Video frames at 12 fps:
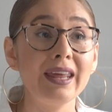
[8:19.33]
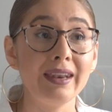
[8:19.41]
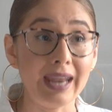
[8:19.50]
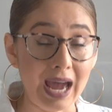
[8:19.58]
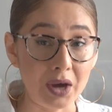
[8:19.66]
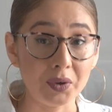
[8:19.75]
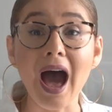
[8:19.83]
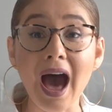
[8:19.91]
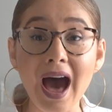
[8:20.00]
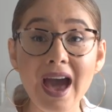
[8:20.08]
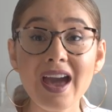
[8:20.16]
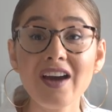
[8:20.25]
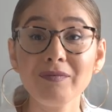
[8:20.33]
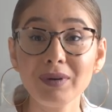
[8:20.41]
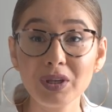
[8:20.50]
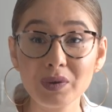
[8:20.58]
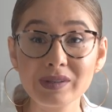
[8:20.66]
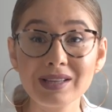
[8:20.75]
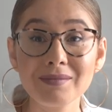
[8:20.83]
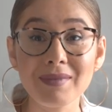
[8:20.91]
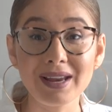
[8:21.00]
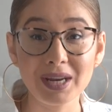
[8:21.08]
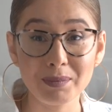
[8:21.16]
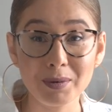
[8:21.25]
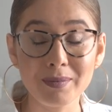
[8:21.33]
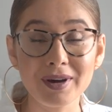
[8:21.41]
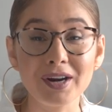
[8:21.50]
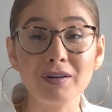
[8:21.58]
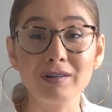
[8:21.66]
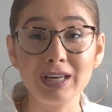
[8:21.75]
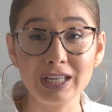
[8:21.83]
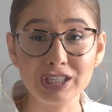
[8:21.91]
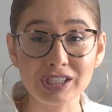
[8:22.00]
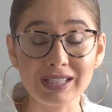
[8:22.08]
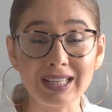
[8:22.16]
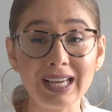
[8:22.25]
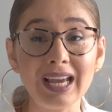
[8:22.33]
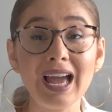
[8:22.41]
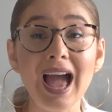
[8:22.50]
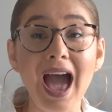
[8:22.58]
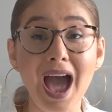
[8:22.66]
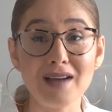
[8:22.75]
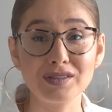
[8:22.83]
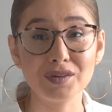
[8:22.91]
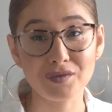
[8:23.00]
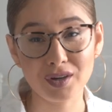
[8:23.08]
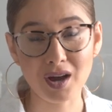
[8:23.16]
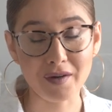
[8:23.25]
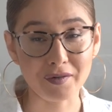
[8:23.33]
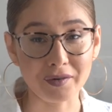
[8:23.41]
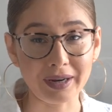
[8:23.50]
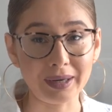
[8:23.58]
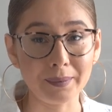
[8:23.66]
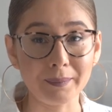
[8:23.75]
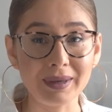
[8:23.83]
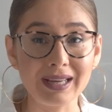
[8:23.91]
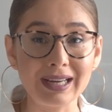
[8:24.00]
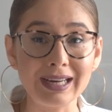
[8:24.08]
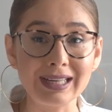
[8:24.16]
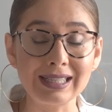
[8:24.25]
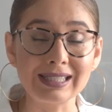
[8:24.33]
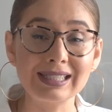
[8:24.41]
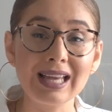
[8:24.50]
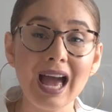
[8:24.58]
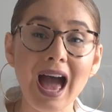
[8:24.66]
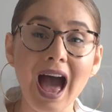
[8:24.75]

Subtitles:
Now, I have been using my nipple butter religiously after recovering because